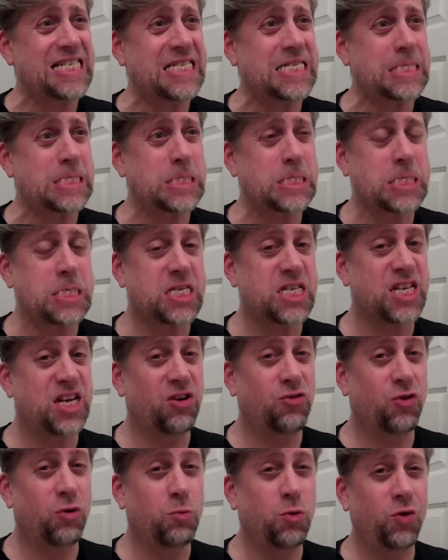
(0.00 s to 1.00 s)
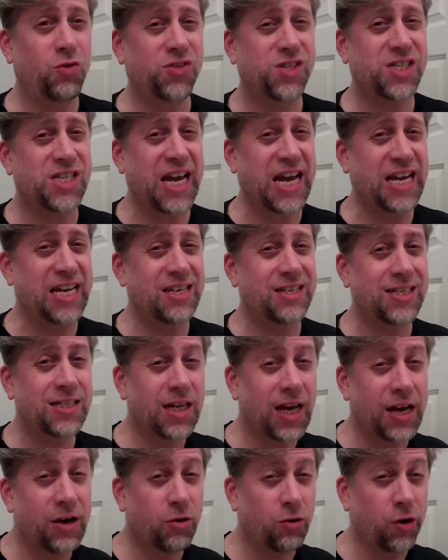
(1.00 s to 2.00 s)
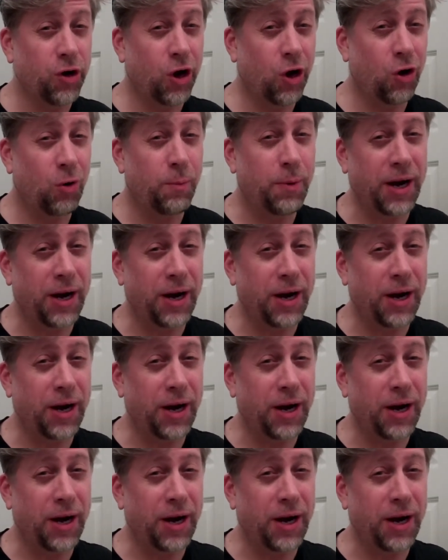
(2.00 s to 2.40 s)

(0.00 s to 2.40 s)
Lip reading: Did it remove stains? I don't know,